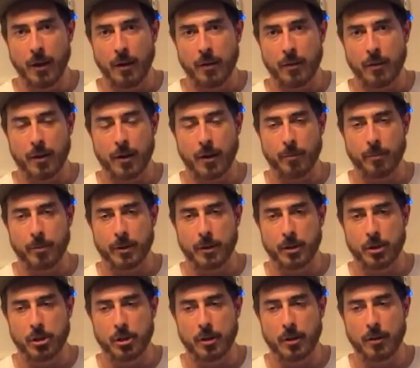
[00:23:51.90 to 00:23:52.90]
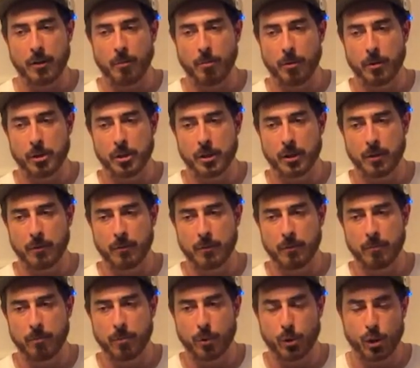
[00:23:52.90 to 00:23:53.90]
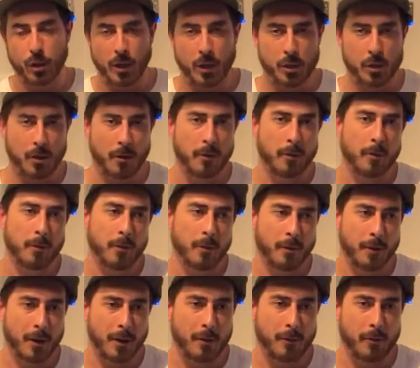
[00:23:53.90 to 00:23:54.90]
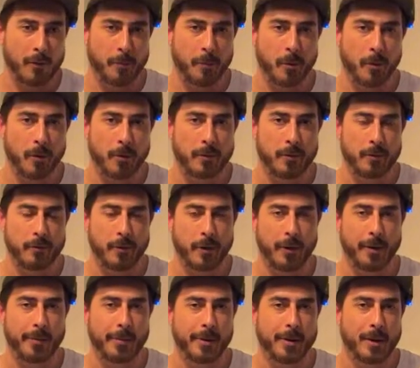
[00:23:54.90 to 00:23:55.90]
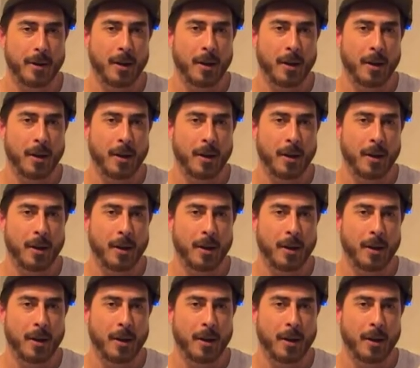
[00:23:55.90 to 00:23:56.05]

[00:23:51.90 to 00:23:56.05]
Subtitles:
the competition and the pushing each other in this kind of supportive environment.